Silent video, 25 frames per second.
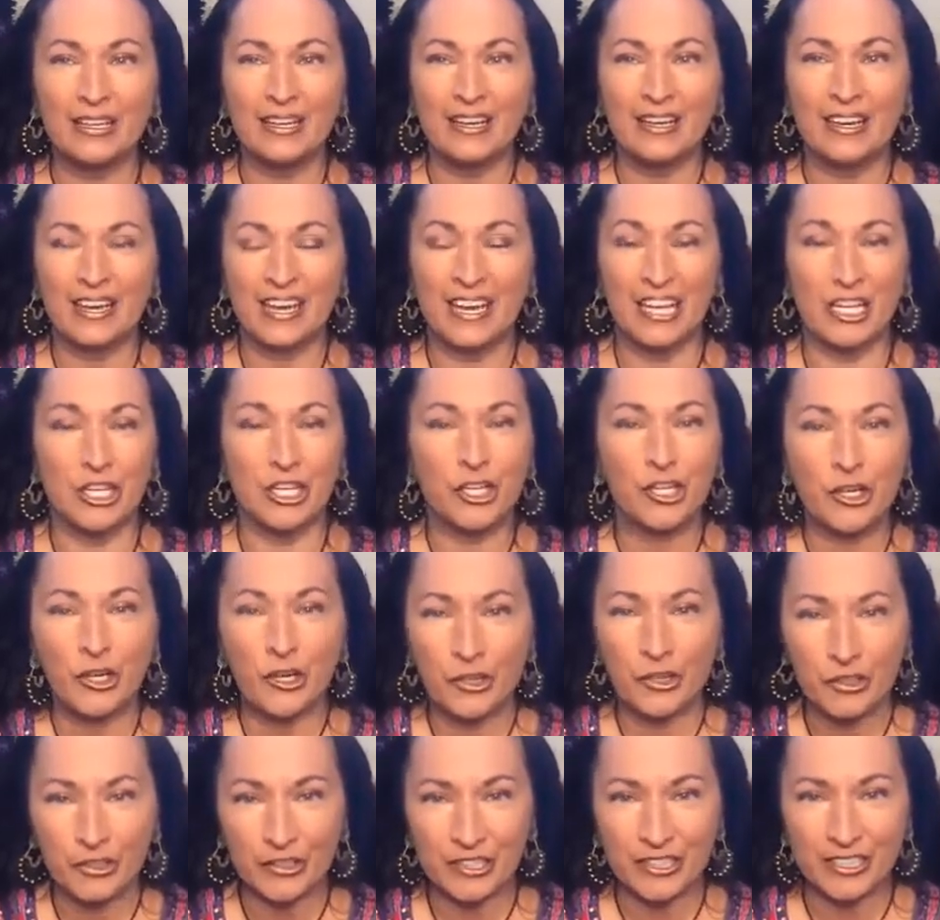
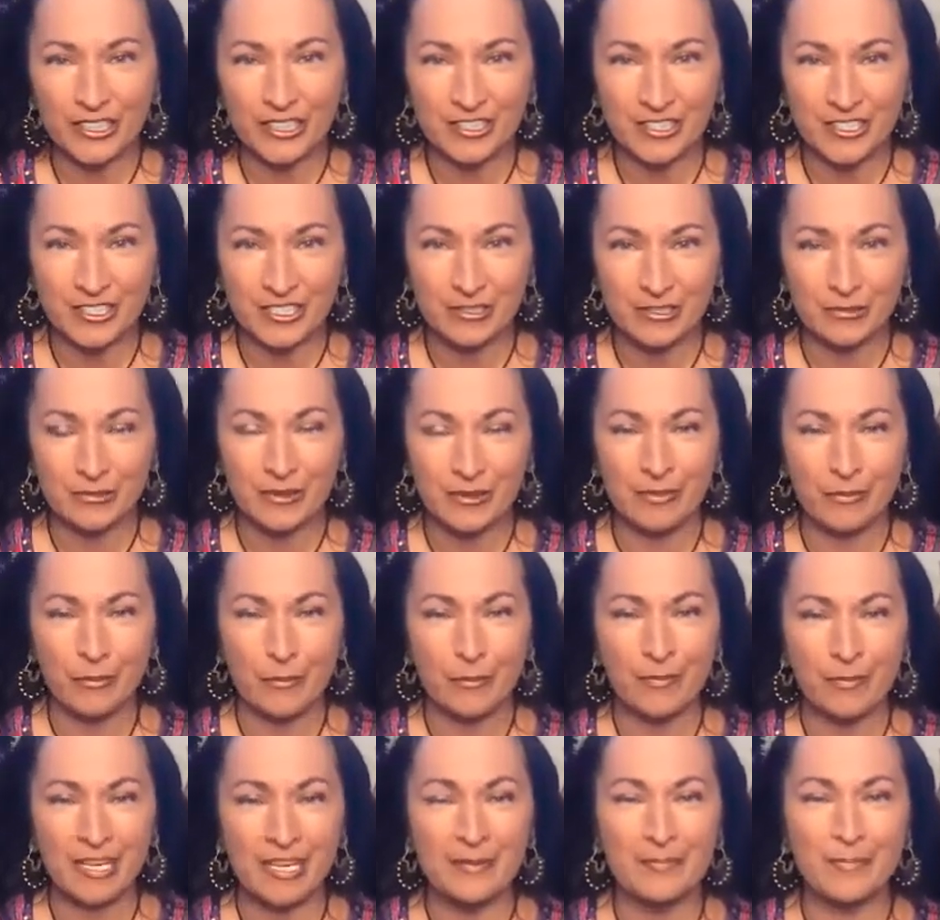encourage you and the
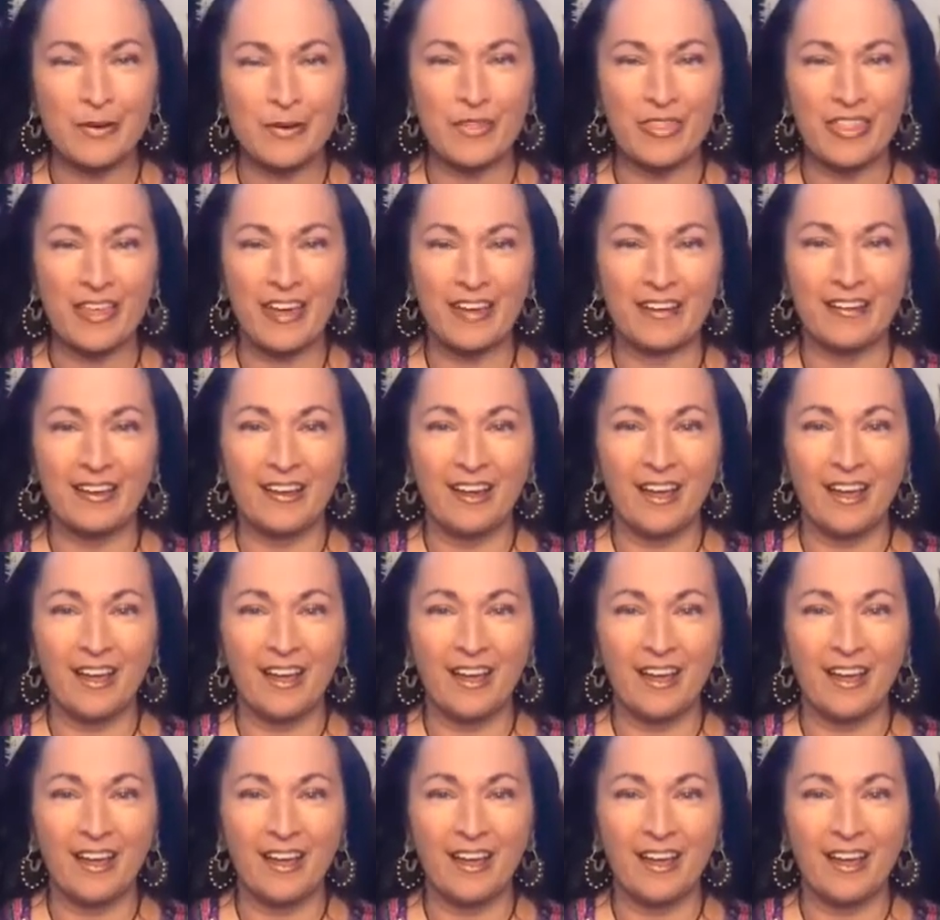people that